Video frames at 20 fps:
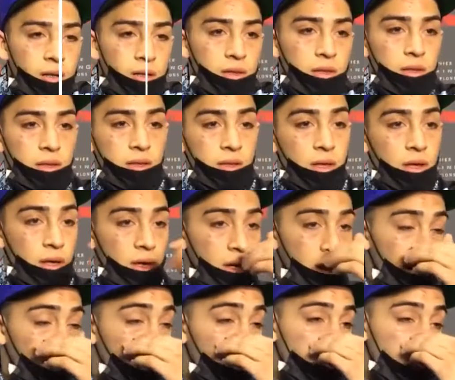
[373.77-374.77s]
now I think
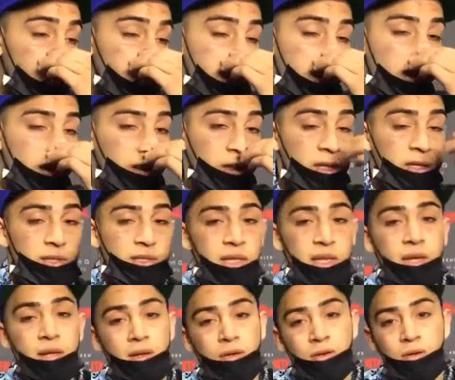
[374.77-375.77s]

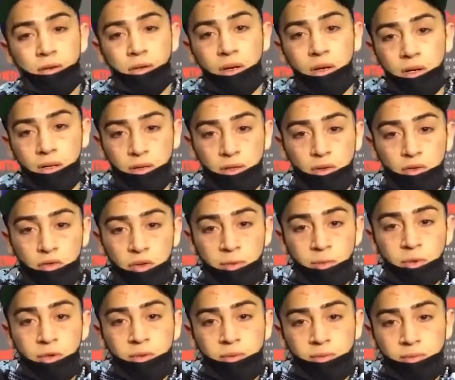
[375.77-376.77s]
Tank or
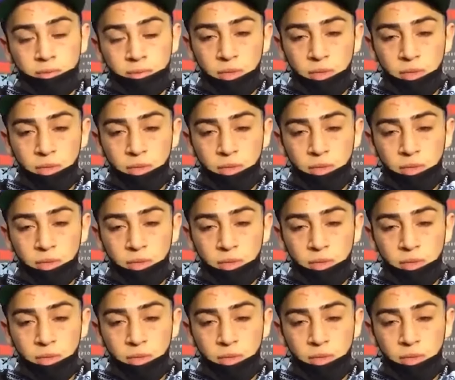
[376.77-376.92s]
Teofimo,